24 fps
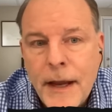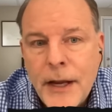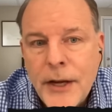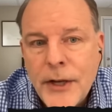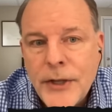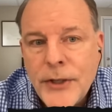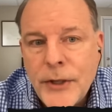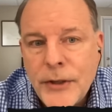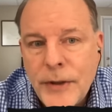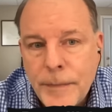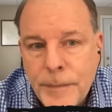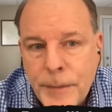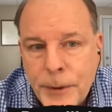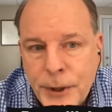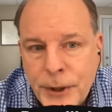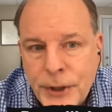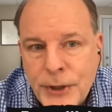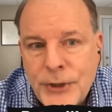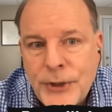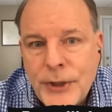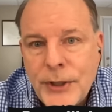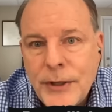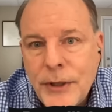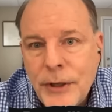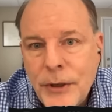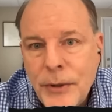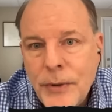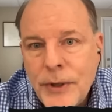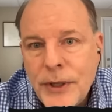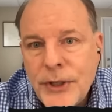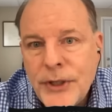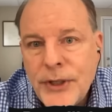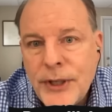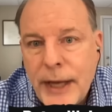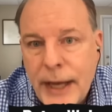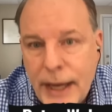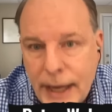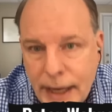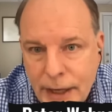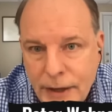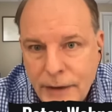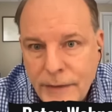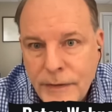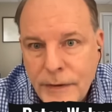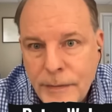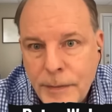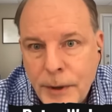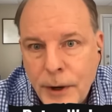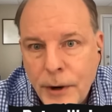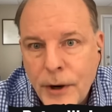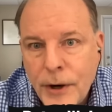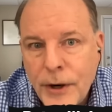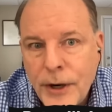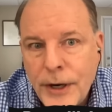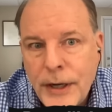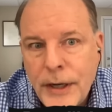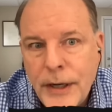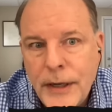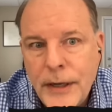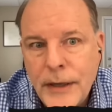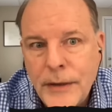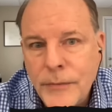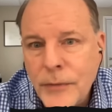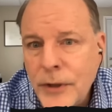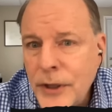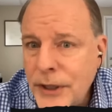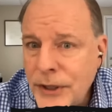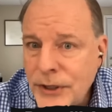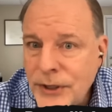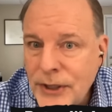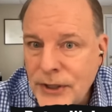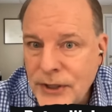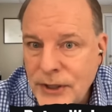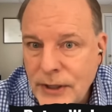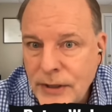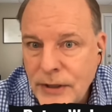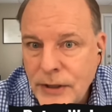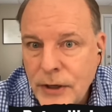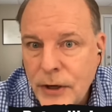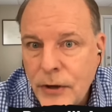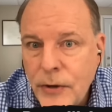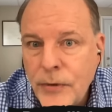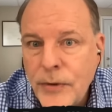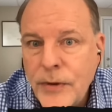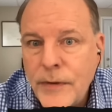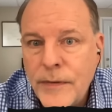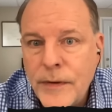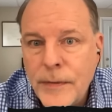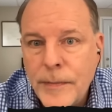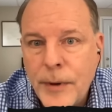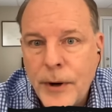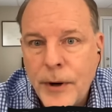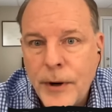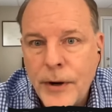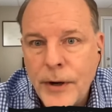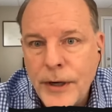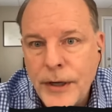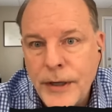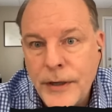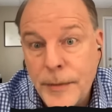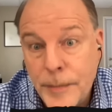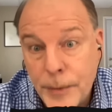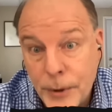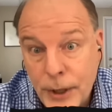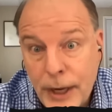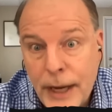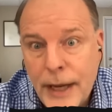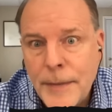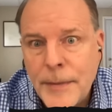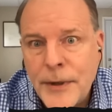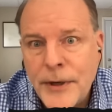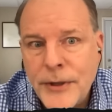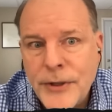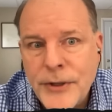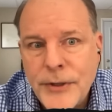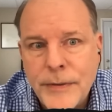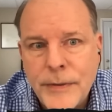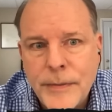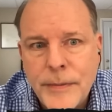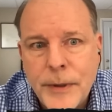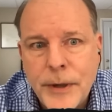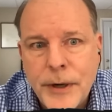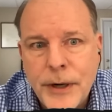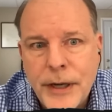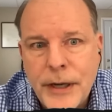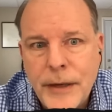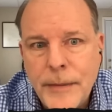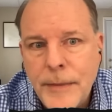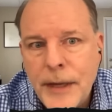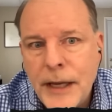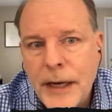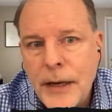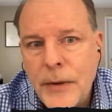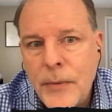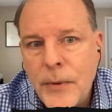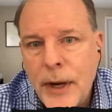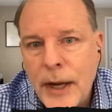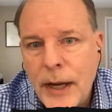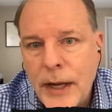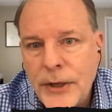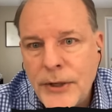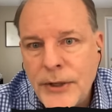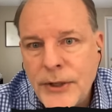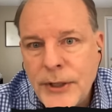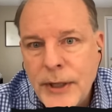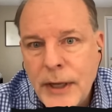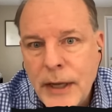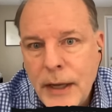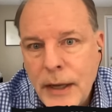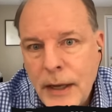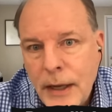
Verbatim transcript: So the person who is the head of the party and really sets the tone of the party and the parameters of the party in many ways